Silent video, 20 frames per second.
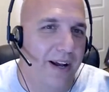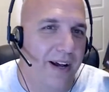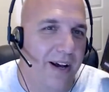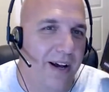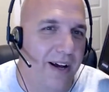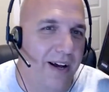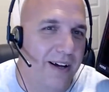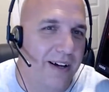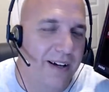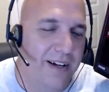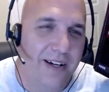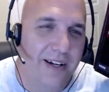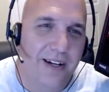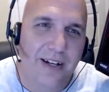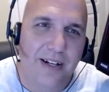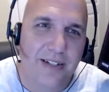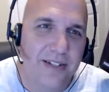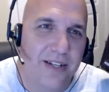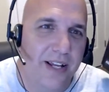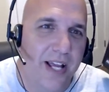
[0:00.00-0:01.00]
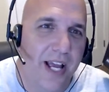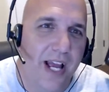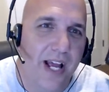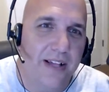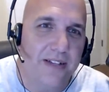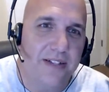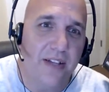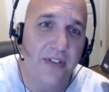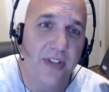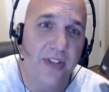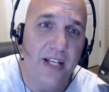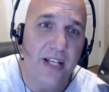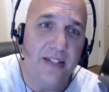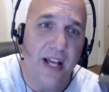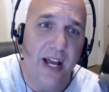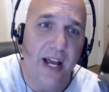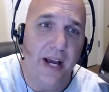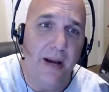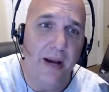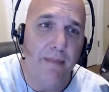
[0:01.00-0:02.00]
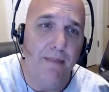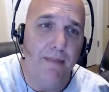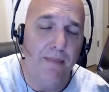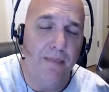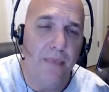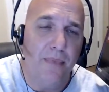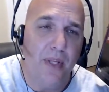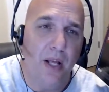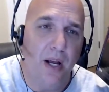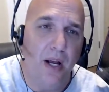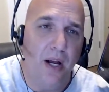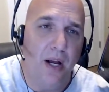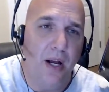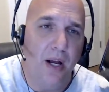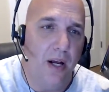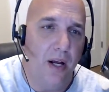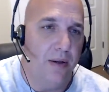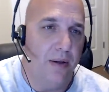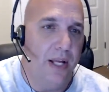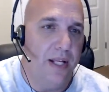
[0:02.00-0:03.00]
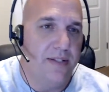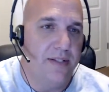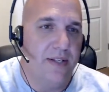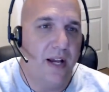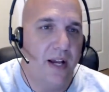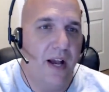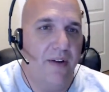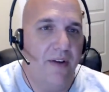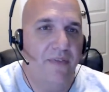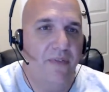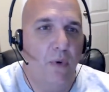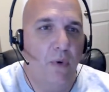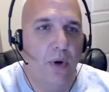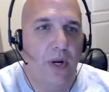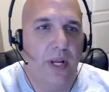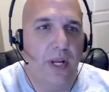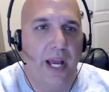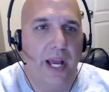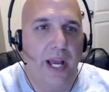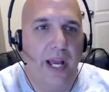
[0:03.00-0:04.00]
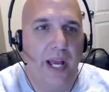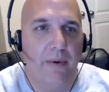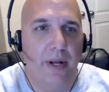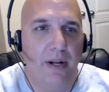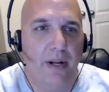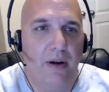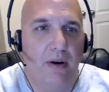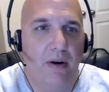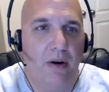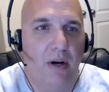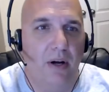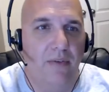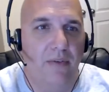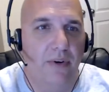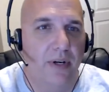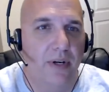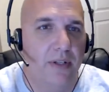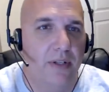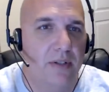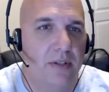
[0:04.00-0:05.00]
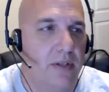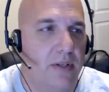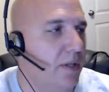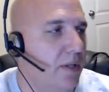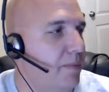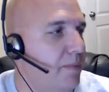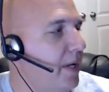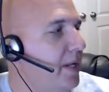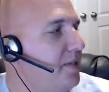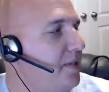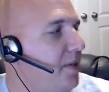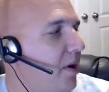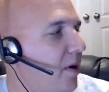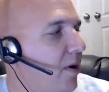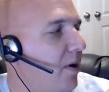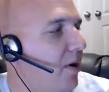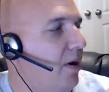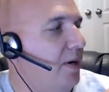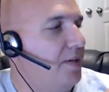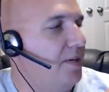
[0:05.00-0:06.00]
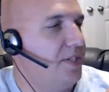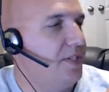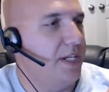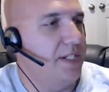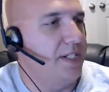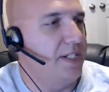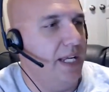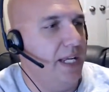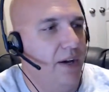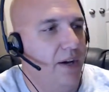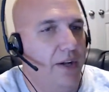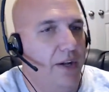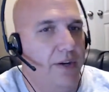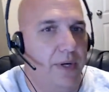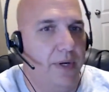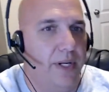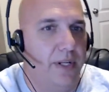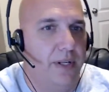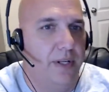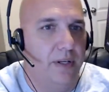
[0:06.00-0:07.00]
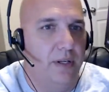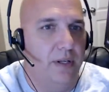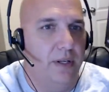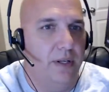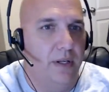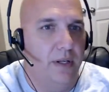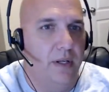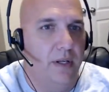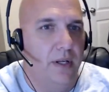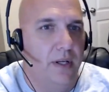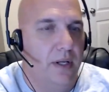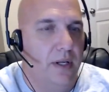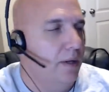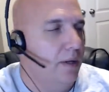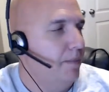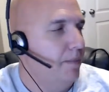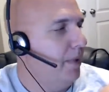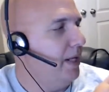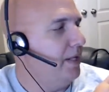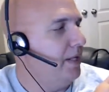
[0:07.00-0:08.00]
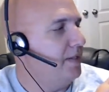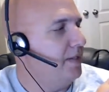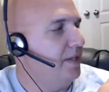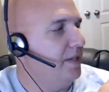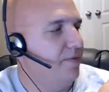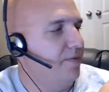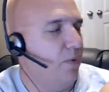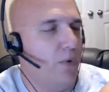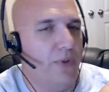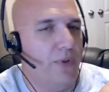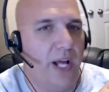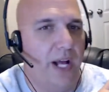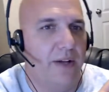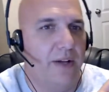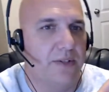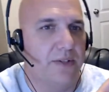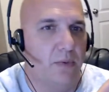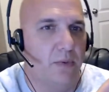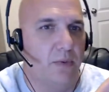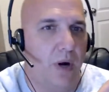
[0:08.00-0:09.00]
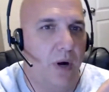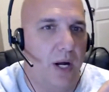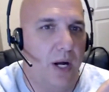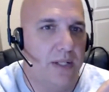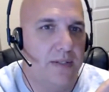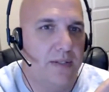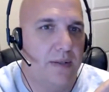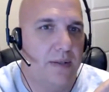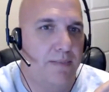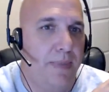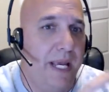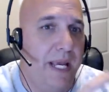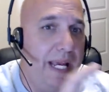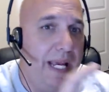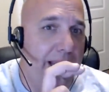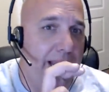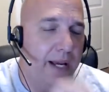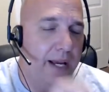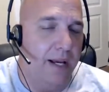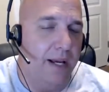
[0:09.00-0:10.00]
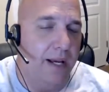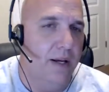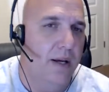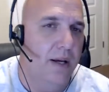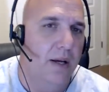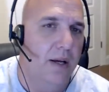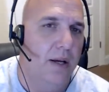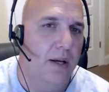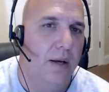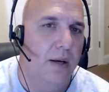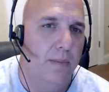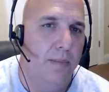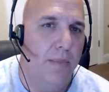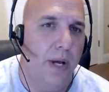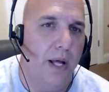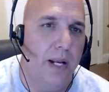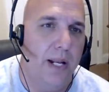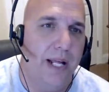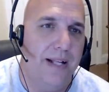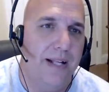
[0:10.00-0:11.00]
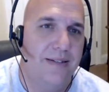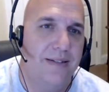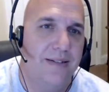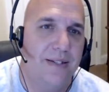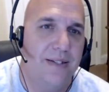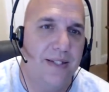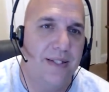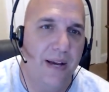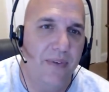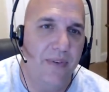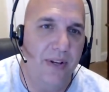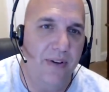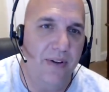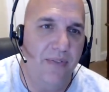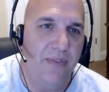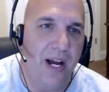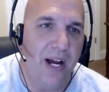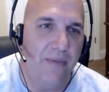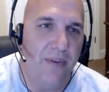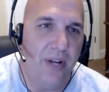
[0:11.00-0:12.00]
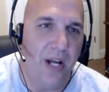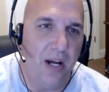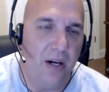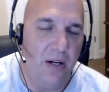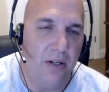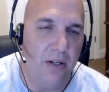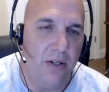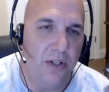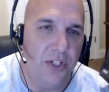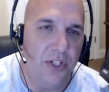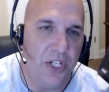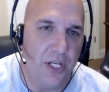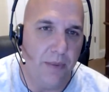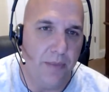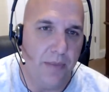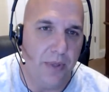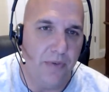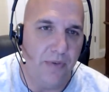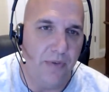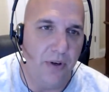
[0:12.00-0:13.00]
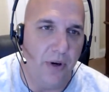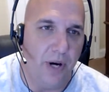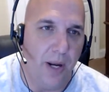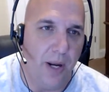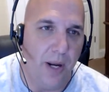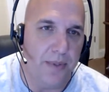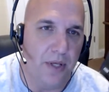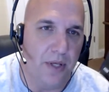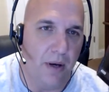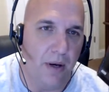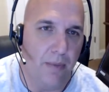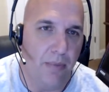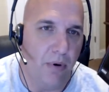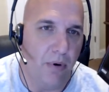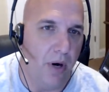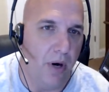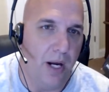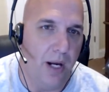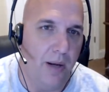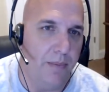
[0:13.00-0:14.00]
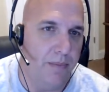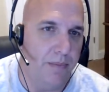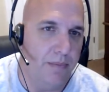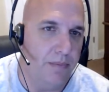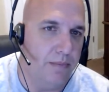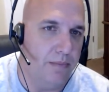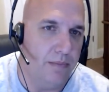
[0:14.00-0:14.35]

uh, so yeah, so this amp, uh, it's got 4K written all over it but it's a R1600, but it says 4,000 watts peak, but it's $75 shipped if you're Amazon Prime.